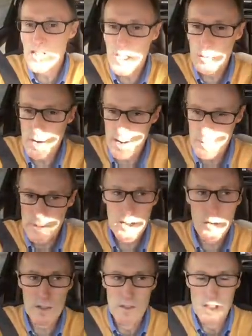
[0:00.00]
at the roundabout.
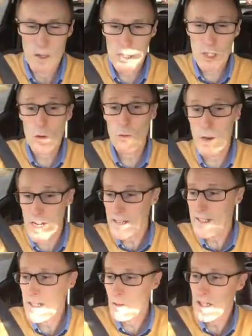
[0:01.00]
I want to go right.
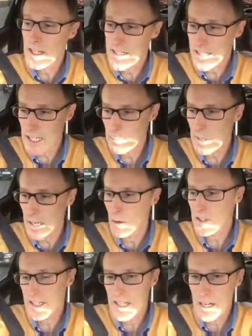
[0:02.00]
Now, I can't pull out,
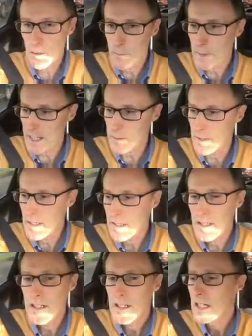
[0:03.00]
there's a car going past me.
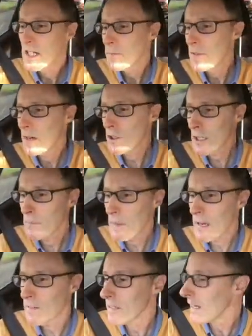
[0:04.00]
I'm going to pull
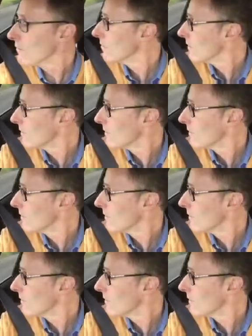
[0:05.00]
out now.